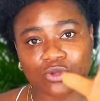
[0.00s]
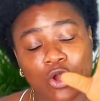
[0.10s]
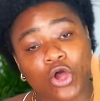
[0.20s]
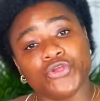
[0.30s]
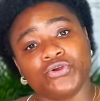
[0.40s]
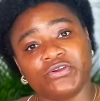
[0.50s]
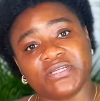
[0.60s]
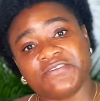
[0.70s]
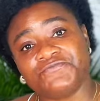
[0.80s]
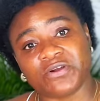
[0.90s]
all your
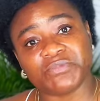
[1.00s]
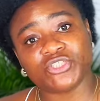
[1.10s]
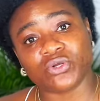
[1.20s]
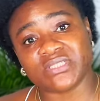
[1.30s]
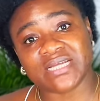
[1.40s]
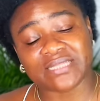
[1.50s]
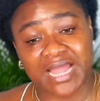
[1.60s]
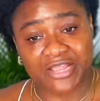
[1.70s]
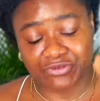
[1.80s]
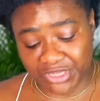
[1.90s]
information, data,
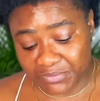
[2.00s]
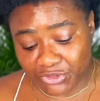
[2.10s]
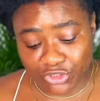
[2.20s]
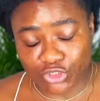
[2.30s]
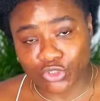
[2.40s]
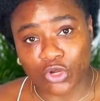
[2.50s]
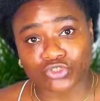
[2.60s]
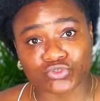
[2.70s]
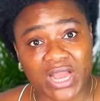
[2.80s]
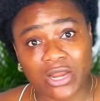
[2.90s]
how you came into this
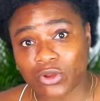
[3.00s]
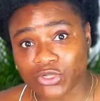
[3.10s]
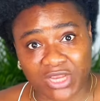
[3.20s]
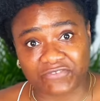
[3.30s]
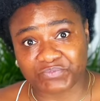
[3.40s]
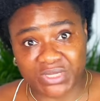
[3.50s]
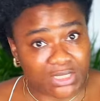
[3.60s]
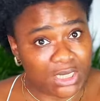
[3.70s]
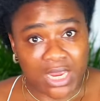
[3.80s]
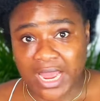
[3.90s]
country, how long you have been,
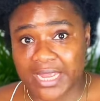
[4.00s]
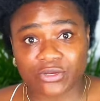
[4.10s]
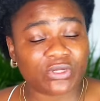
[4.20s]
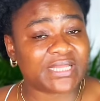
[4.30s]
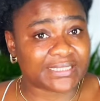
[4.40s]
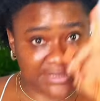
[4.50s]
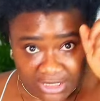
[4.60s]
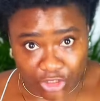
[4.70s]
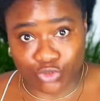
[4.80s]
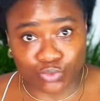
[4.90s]
and all that,
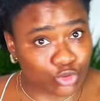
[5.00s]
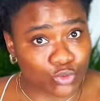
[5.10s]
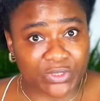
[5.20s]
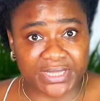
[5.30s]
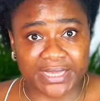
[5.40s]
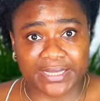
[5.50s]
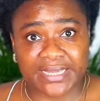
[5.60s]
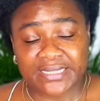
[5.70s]
it will show them.